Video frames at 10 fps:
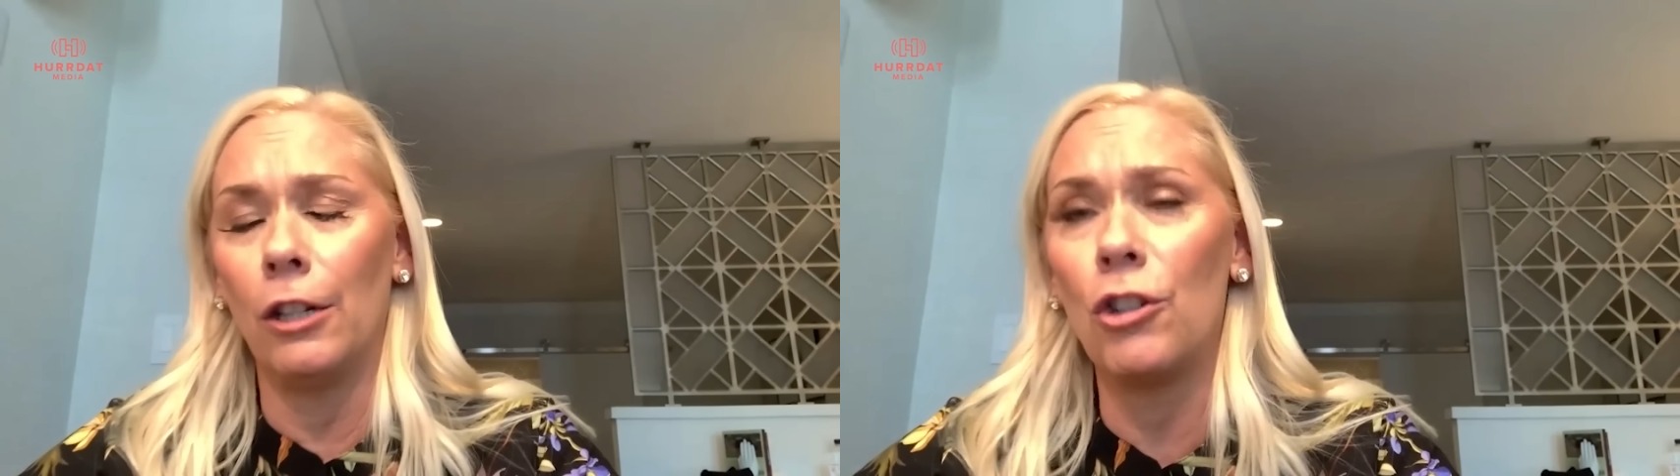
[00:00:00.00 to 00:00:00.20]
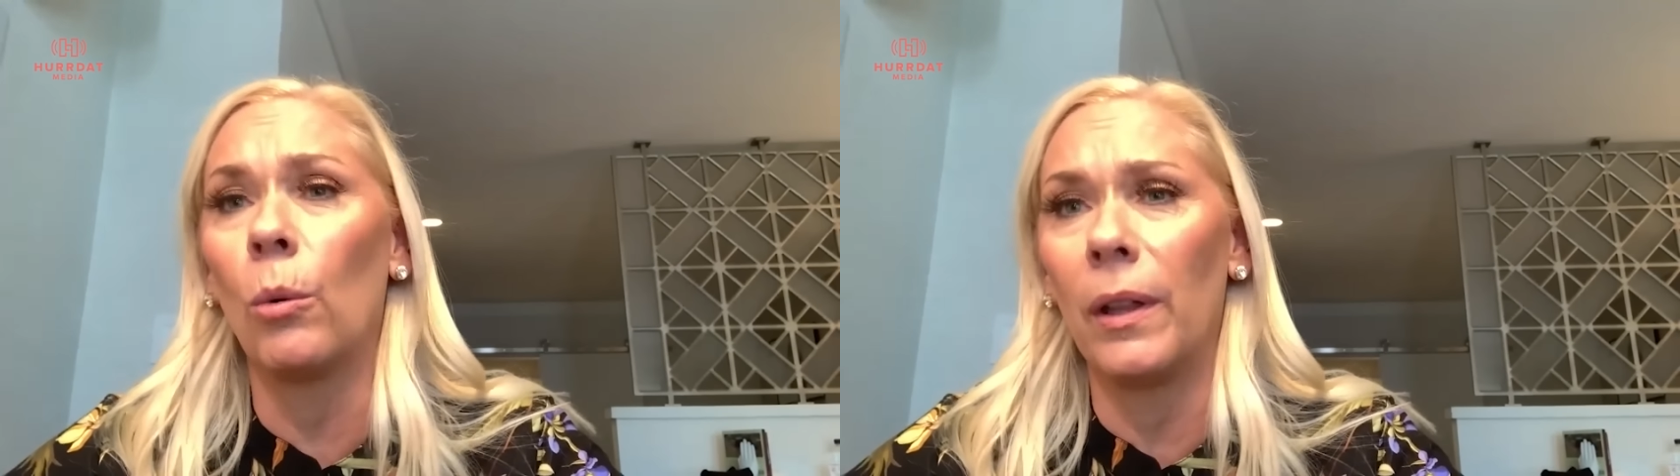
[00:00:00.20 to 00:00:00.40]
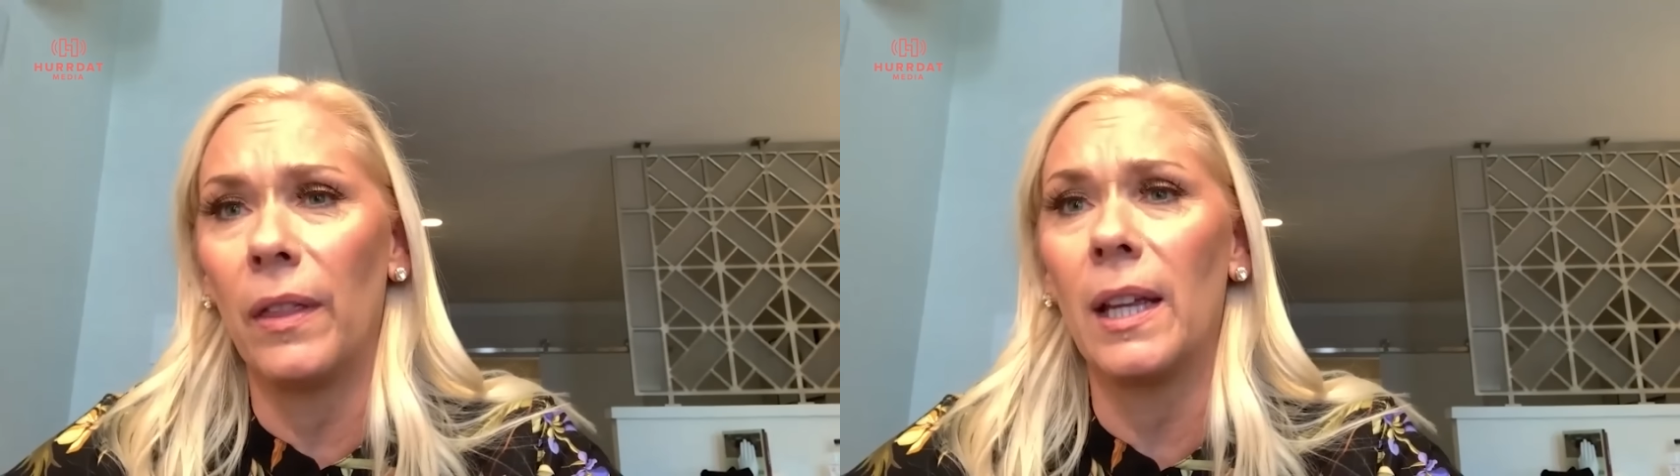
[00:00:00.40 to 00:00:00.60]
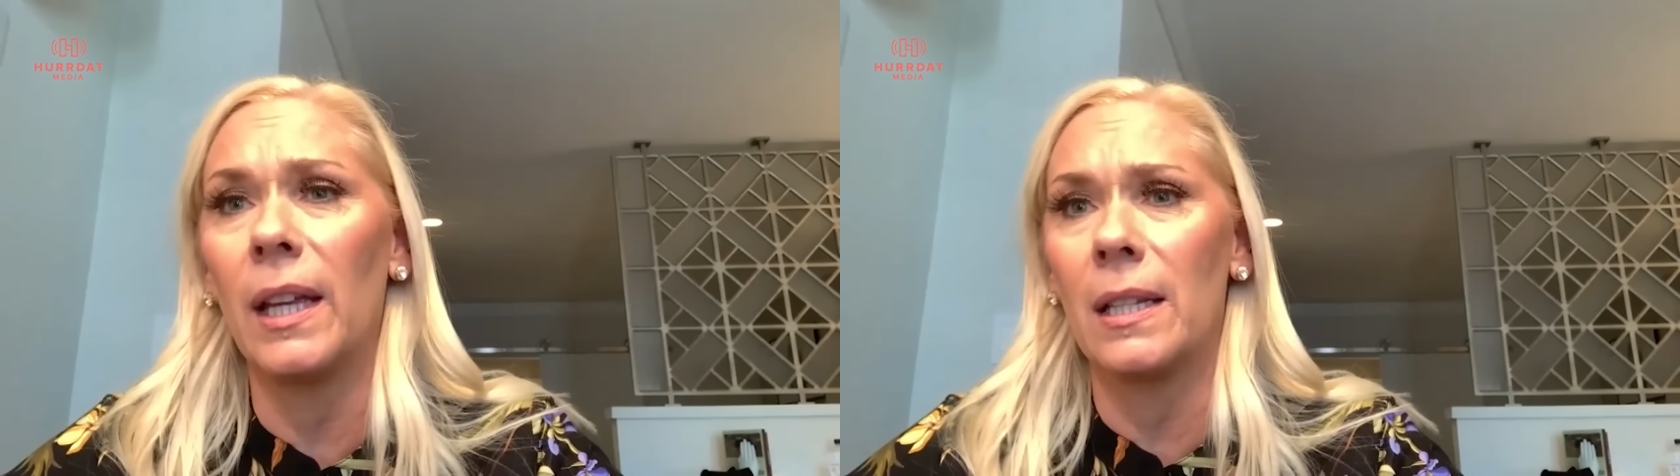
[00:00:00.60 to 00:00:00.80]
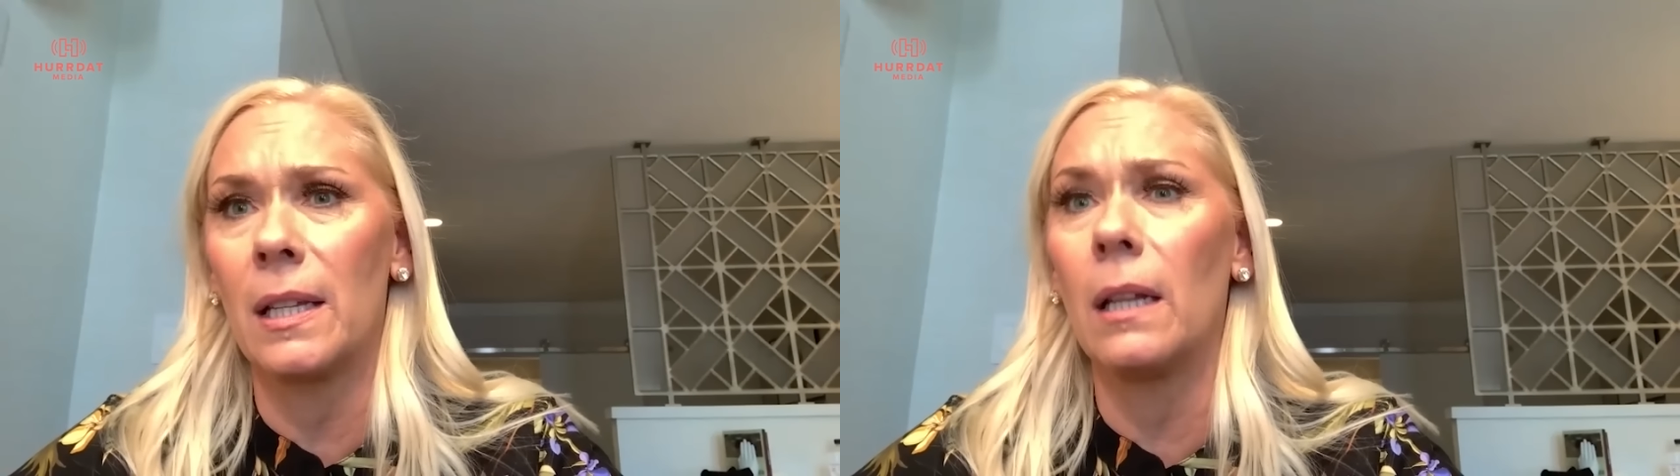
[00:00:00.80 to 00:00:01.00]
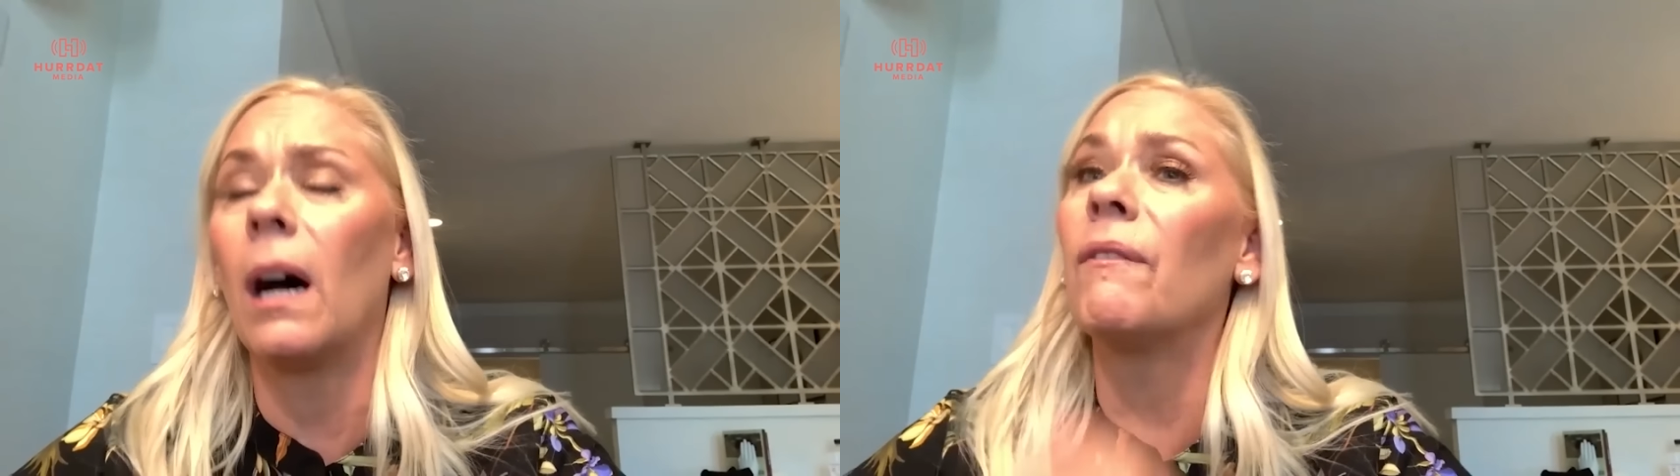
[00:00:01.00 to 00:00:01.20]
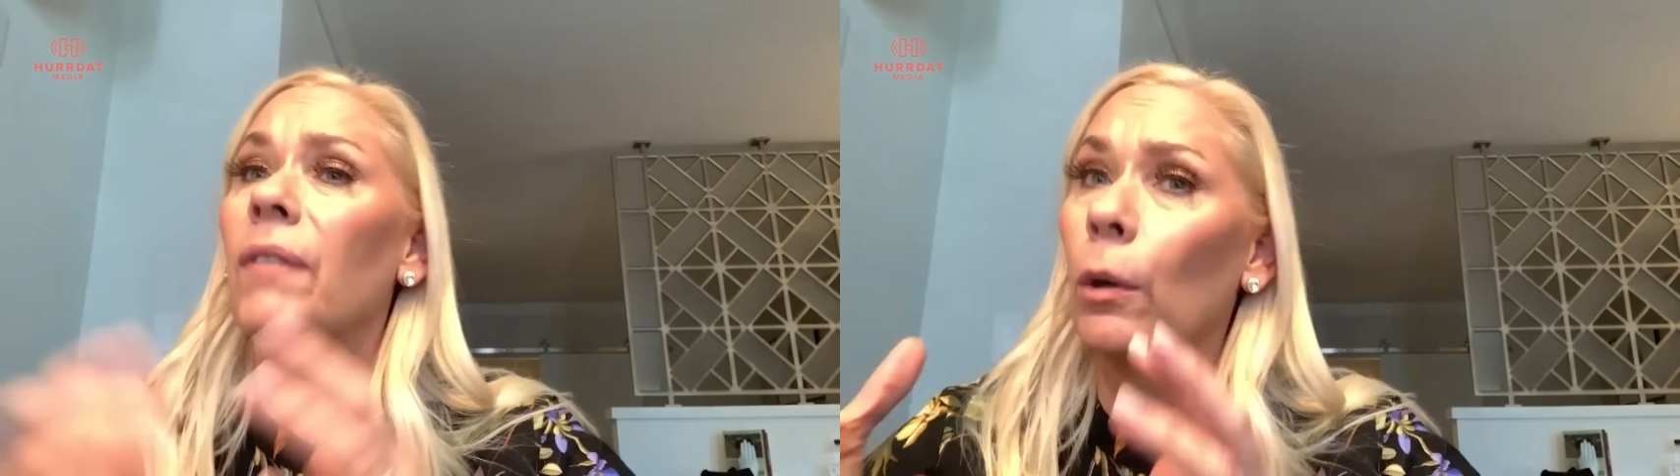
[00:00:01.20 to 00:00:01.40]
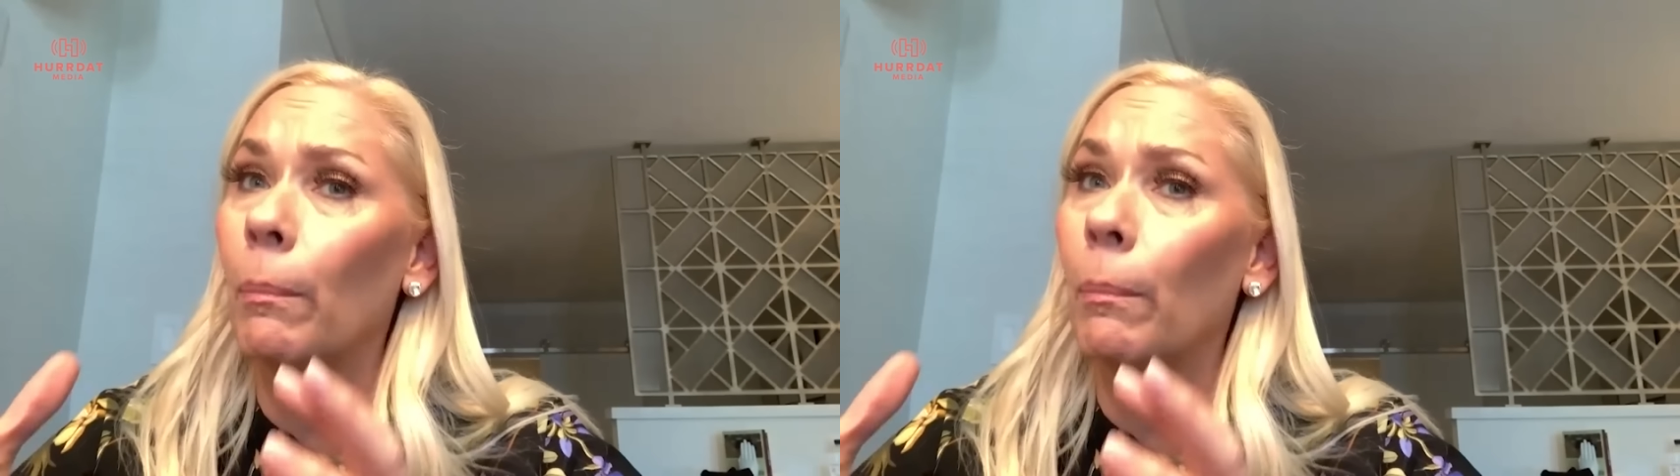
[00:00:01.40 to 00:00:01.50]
enjoy this and not feel